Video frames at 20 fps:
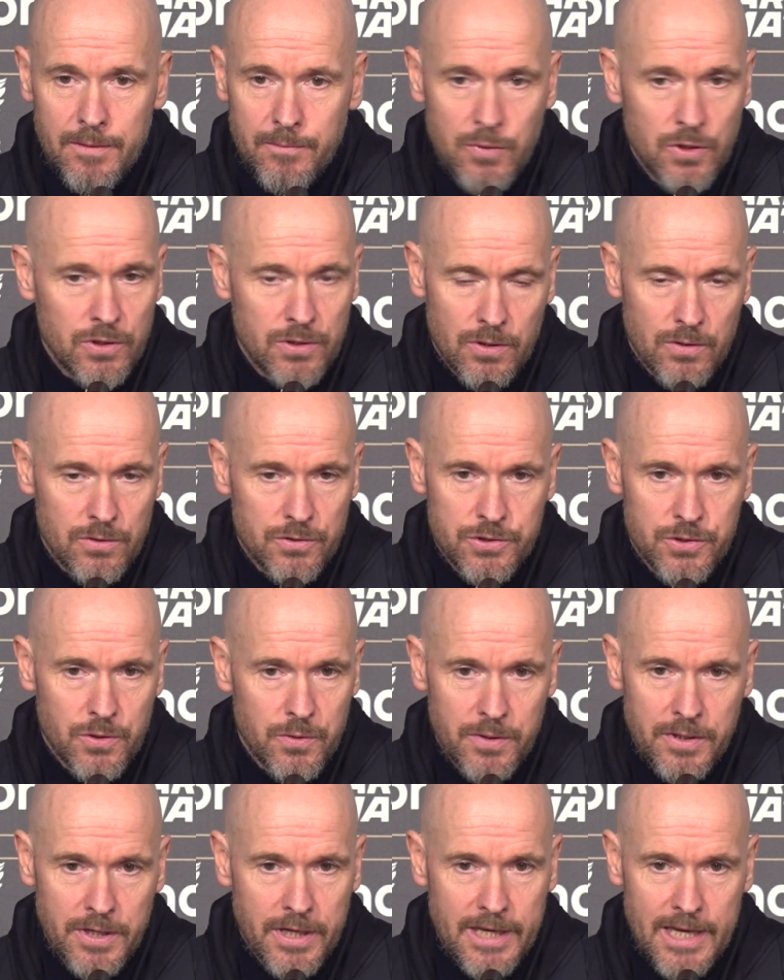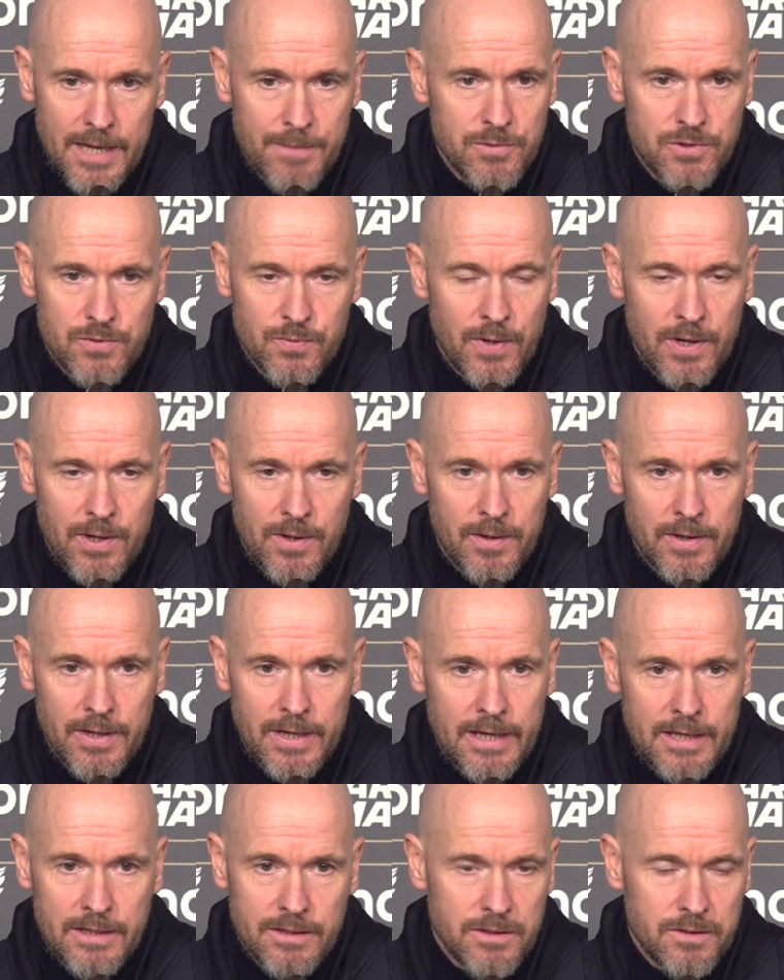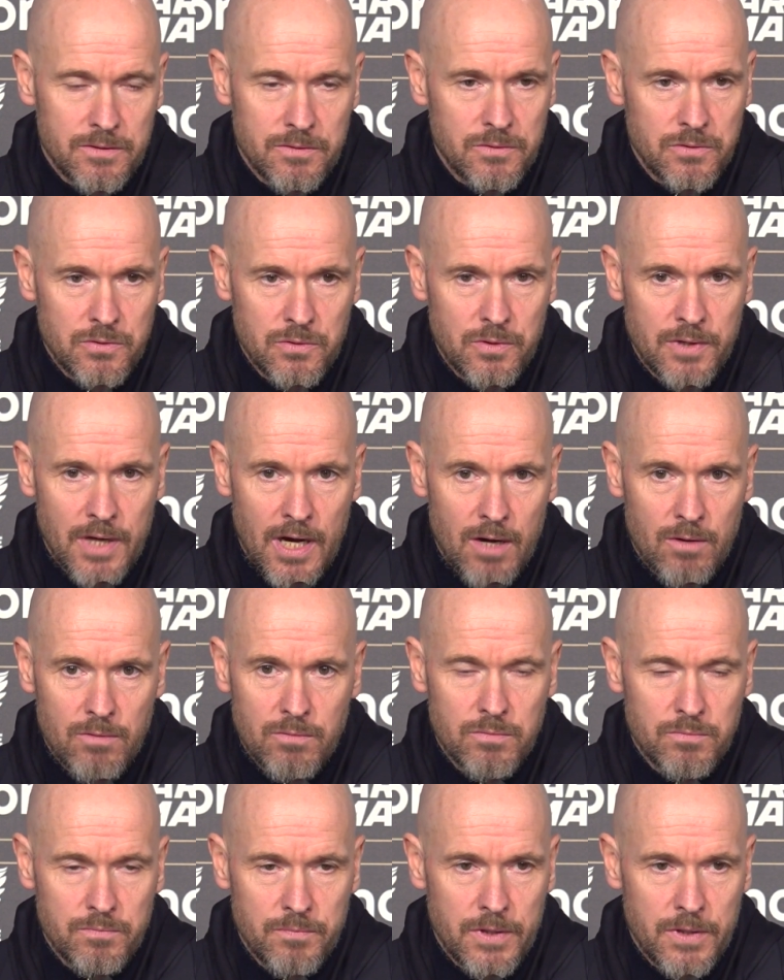but also in the games where you now